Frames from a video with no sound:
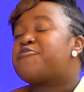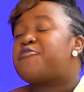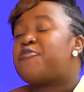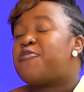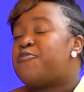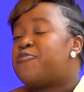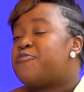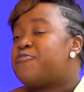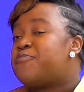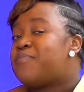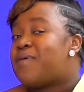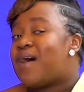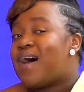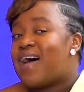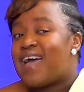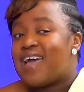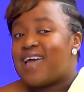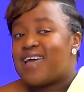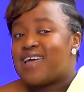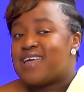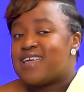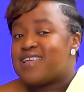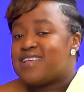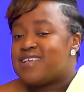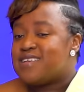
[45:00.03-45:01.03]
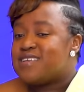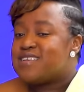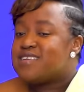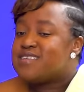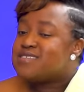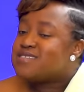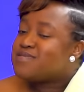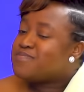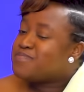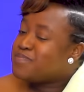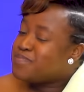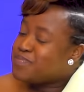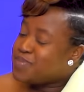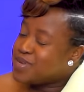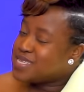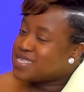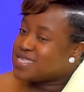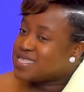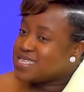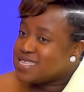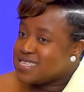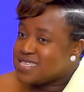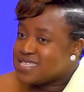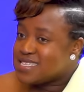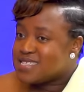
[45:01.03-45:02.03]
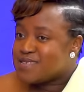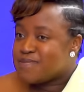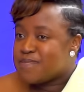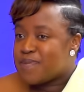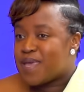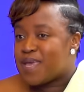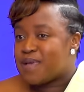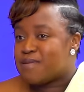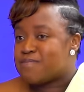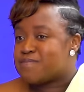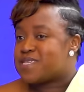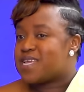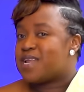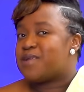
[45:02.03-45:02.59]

Grow my business, PM